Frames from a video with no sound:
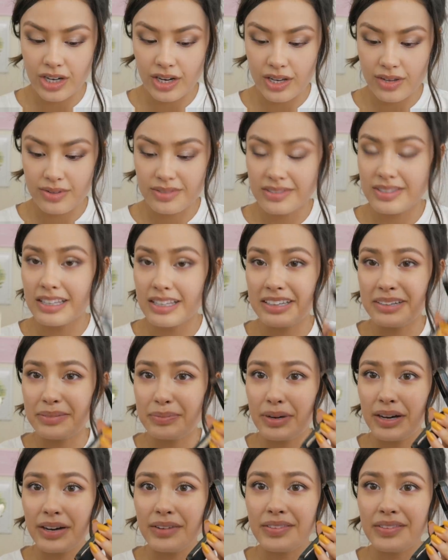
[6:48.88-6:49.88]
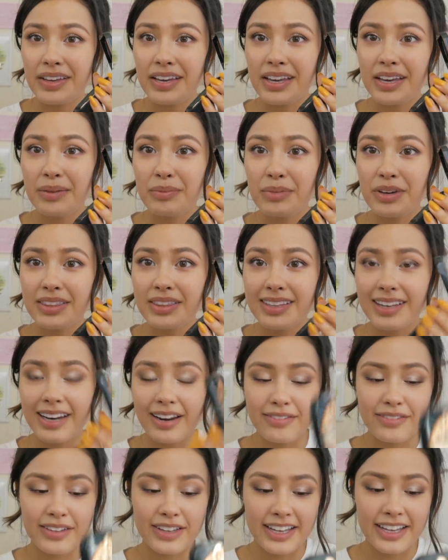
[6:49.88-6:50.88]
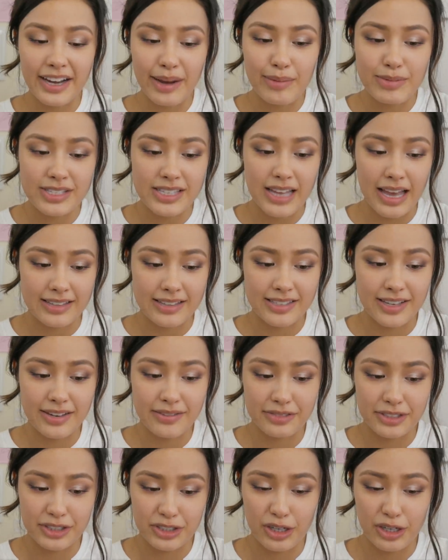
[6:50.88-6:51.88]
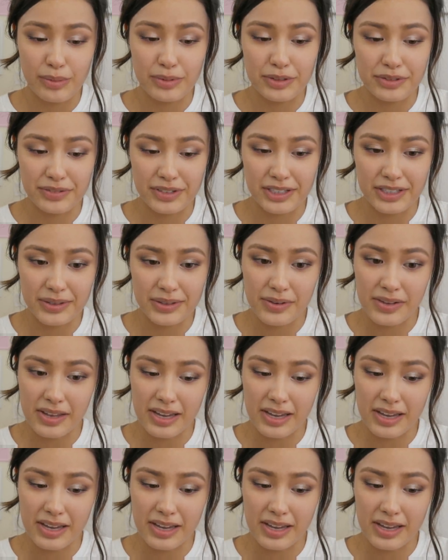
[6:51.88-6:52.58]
Did I use the puff that came with it? I feel like I'm just asking for trouble if I do